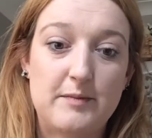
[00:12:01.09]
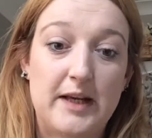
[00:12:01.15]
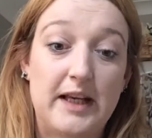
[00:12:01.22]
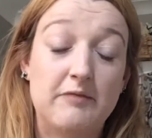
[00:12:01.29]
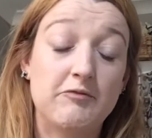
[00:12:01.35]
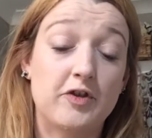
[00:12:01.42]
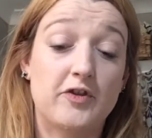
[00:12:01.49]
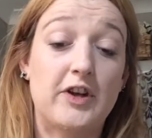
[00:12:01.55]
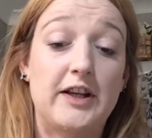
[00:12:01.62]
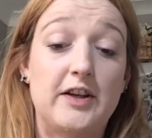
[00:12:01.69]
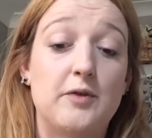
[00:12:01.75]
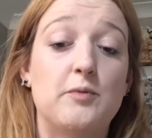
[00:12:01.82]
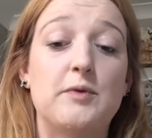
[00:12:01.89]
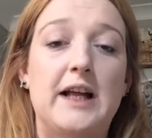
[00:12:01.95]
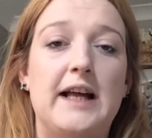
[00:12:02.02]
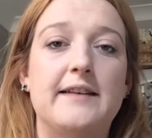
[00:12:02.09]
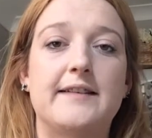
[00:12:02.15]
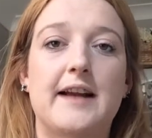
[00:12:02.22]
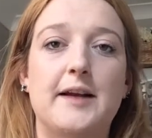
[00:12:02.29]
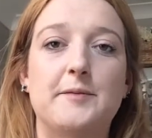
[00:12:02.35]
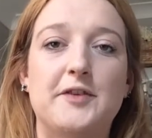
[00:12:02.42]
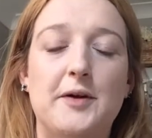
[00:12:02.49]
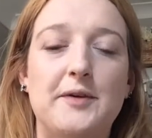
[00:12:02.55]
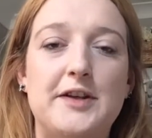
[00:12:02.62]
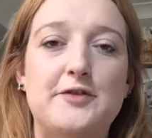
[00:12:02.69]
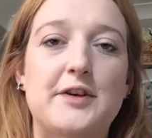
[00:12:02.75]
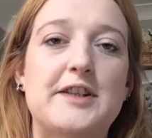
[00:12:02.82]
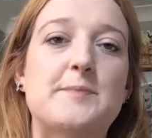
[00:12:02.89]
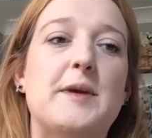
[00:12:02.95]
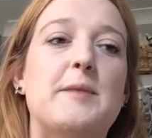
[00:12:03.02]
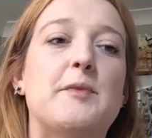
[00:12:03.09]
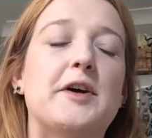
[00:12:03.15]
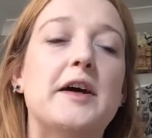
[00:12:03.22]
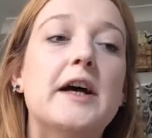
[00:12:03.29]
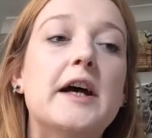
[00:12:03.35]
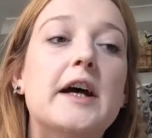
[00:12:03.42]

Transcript: me. I'm not saying that all landscapes don't interest me, but